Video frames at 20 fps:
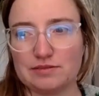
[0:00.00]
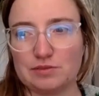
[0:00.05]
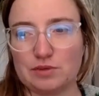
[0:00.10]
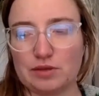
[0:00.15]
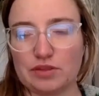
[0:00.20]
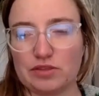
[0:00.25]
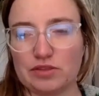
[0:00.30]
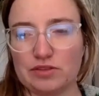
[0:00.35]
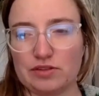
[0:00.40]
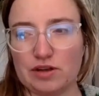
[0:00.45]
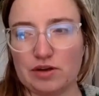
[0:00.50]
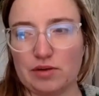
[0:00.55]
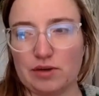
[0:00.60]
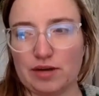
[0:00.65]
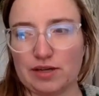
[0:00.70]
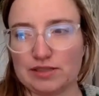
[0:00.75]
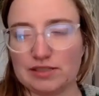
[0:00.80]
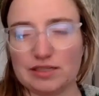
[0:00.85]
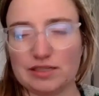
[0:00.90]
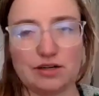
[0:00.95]
with
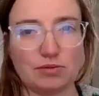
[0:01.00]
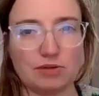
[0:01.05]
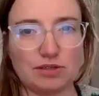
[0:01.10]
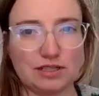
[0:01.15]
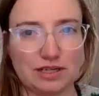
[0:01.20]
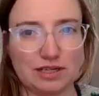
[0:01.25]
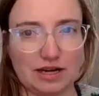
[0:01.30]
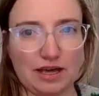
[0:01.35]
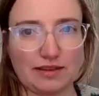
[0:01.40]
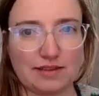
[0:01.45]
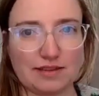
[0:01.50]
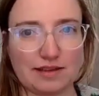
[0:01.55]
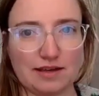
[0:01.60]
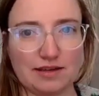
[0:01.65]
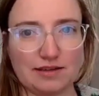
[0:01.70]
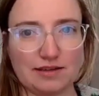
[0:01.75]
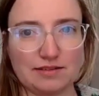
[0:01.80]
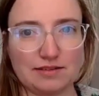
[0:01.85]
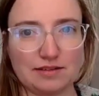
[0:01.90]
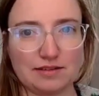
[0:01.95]
knowing literally
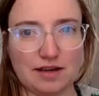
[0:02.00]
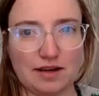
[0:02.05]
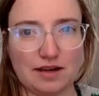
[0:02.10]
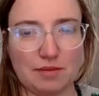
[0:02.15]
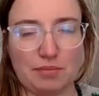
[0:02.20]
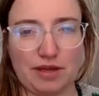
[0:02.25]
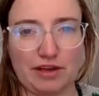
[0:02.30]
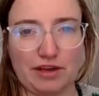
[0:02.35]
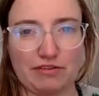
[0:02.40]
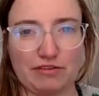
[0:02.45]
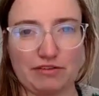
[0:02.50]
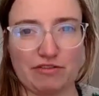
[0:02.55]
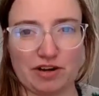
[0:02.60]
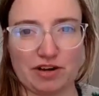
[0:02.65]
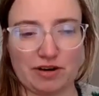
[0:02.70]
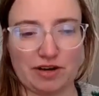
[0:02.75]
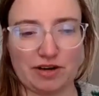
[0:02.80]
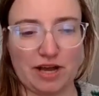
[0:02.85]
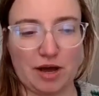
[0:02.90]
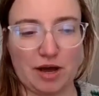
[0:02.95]
nothing and being
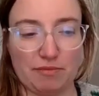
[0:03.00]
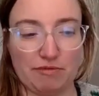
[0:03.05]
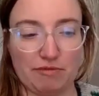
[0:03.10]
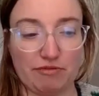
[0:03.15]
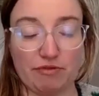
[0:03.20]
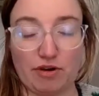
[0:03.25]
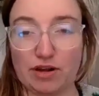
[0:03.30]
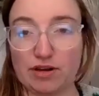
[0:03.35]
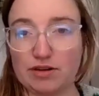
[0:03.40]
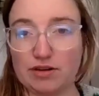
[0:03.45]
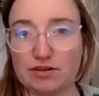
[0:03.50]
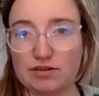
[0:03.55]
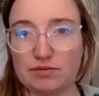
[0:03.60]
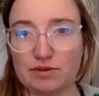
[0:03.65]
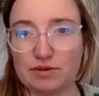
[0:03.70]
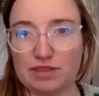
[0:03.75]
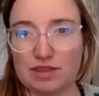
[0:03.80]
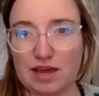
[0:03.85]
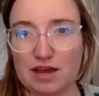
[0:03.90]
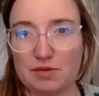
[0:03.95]
very upfront
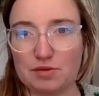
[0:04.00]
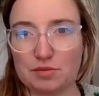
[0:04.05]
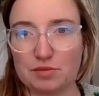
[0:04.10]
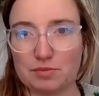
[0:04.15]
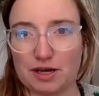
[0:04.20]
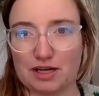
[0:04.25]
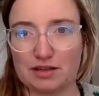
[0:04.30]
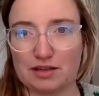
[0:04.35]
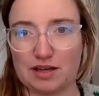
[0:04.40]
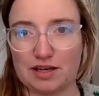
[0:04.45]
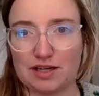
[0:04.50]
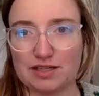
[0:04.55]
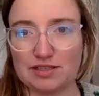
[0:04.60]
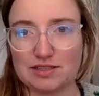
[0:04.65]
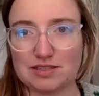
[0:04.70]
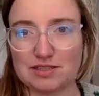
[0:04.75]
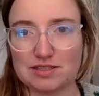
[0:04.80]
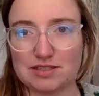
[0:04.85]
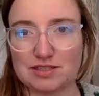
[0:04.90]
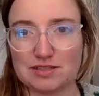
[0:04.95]
with that with my
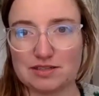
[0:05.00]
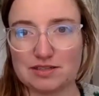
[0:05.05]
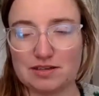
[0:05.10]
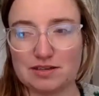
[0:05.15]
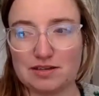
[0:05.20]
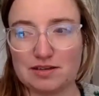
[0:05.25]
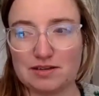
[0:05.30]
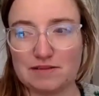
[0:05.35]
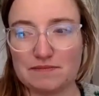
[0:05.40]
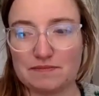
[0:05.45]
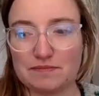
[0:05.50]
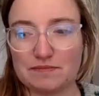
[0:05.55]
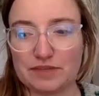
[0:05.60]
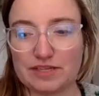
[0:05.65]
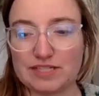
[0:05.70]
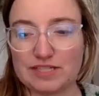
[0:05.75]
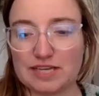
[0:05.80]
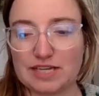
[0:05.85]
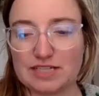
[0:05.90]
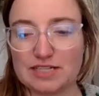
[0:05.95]
clients
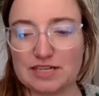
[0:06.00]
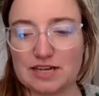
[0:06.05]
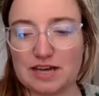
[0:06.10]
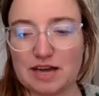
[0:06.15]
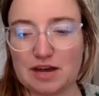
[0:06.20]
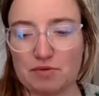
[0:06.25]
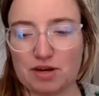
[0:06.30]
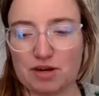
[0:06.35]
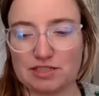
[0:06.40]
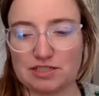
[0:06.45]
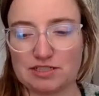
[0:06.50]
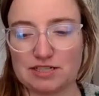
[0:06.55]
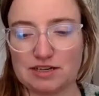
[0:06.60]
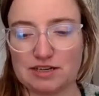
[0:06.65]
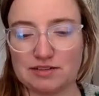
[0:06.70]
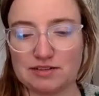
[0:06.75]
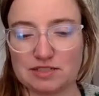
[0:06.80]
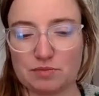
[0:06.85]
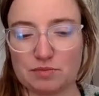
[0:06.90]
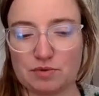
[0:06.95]
because I did not want to
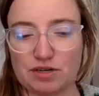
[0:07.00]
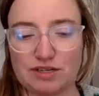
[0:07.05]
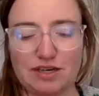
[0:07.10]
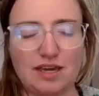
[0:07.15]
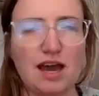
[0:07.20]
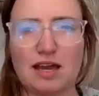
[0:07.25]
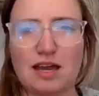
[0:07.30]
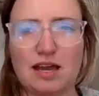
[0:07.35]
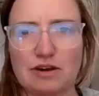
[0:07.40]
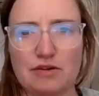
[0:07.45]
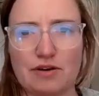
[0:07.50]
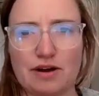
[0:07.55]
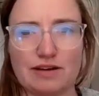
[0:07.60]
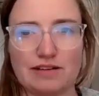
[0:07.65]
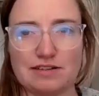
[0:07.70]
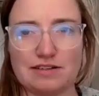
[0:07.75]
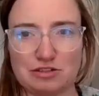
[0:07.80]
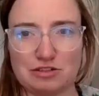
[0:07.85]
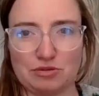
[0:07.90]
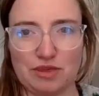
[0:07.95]
tell someone, yeah, I know how
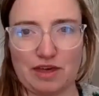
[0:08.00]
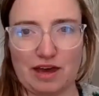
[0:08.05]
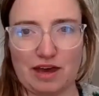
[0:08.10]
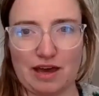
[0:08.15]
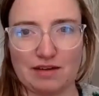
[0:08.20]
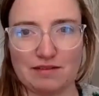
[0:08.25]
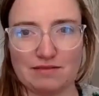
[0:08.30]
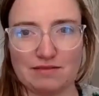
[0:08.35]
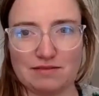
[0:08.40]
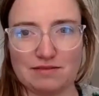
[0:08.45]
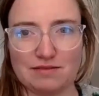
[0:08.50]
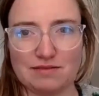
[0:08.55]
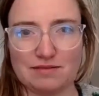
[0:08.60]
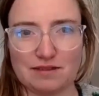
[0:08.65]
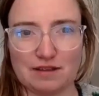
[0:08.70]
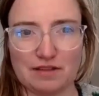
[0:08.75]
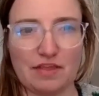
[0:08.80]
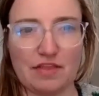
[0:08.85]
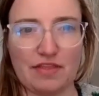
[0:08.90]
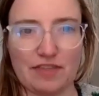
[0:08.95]
to do that.
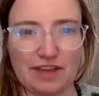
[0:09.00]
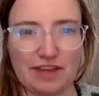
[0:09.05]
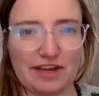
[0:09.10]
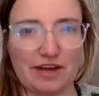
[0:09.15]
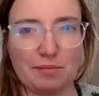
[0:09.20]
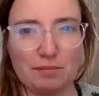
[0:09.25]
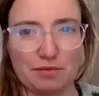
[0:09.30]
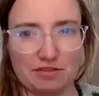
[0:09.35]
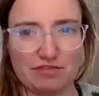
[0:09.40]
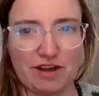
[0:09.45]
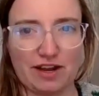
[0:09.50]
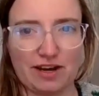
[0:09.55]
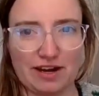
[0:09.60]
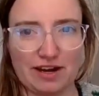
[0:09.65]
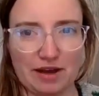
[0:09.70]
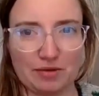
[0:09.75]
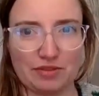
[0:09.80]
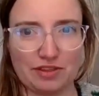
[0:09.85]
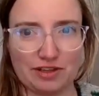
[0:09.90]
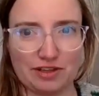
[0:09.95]
And then they come to find
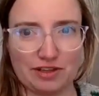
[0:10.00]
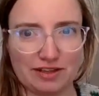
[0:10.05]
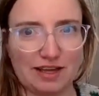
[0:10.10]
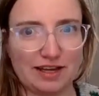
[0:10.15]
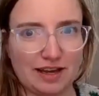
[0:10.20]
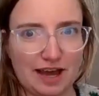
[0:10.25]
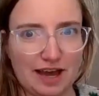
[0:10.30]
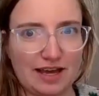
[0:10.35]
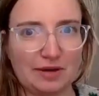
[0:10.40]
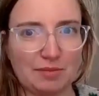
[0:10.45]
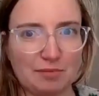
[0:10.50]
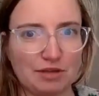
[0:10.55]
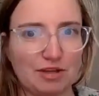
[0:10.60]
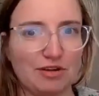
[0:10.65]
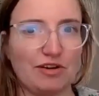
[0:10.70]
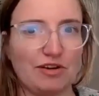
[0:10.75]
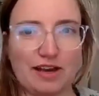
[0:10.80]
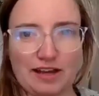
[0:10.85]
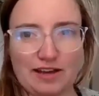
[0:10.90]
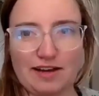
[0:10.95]
out that, like, I am
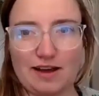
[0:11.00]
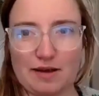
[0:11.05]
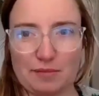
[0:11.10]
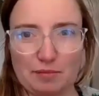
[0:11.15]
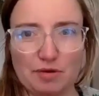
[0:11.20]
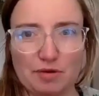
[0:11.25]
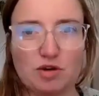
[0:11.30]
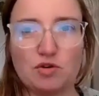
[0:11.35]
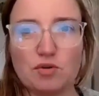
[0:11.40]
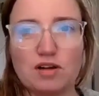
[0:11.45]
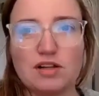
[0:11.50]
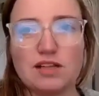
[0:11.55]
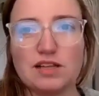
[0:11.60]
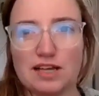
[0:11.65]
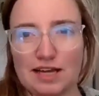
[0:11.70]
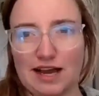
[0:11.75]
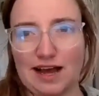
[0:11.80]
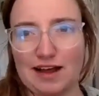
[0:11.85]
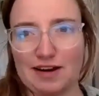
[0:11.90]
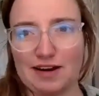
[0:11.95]
learning, I'm
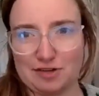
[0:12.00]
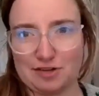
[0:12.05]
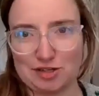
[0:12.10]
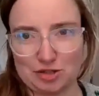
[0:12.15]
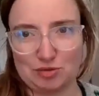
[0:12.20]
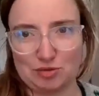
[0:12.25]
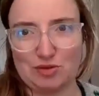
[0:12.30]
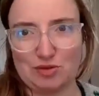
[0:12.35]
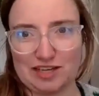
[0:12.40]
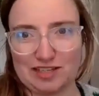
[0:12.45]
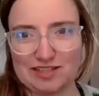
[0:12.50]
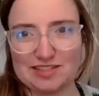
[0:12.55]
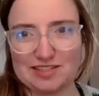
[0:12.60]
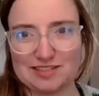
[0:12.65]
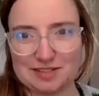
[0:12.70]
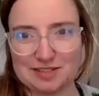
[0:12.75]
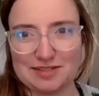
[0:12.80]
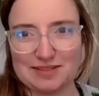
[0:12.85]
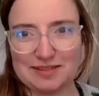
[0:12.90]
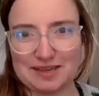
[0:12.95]
Googling how to do
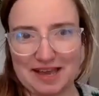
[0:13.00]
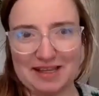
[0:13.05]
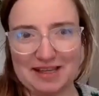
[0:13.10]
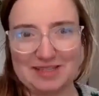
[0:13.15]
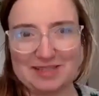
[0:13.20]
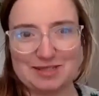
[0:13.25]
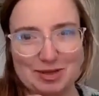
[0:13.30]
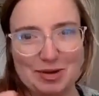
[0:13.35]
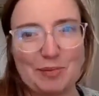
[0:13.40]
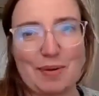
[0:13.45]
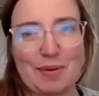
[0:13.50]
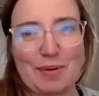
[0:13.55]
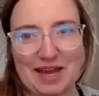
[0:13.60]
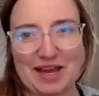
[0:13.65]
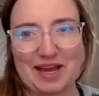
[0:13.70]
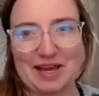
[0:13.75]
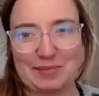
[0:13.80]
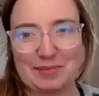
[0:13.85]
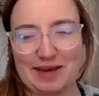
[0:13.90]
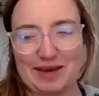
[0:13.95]
this as they're
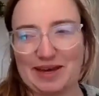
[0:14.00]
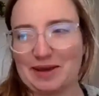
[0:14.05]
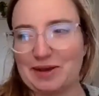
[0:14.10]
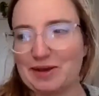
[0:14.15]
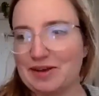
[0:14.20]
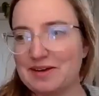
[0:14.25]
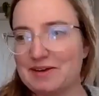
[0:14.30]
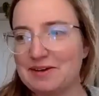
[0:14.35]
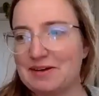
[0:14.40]
paying me.